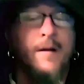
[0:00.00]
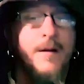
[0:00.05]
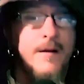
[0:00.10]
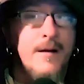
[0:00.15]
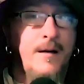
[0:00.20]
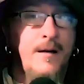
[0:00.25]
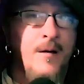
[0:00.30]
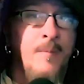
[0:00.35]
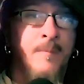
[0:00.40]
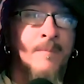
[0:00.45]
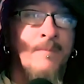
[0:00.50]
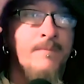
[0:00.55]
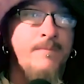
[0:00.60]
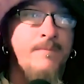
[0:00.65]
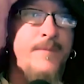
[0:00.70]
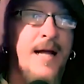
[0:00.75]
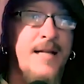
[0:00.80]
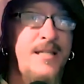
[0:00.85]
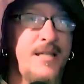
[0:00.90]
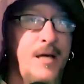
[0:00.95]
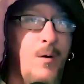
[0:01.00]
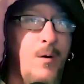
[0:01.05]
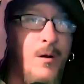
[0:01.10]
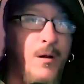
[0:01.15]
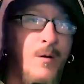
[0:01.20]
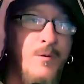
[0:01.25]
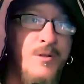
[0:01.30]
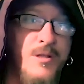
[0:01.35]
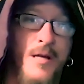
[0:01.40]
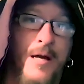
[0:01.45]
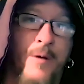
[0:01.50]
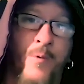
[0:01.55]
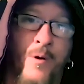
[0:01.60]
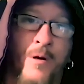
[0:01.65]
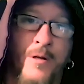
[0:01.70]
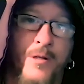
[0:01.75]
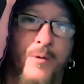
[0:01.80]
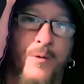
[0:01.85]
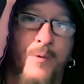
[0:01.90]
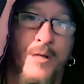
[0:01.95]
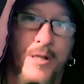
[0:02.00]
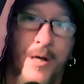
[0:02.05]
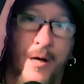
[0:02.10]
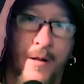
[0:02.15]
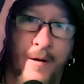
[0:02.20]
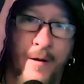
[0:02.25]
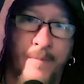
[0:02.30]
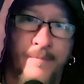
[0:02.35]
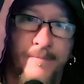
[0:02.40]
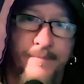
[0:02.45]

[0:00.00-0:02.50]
Um, that's how close they were to each other.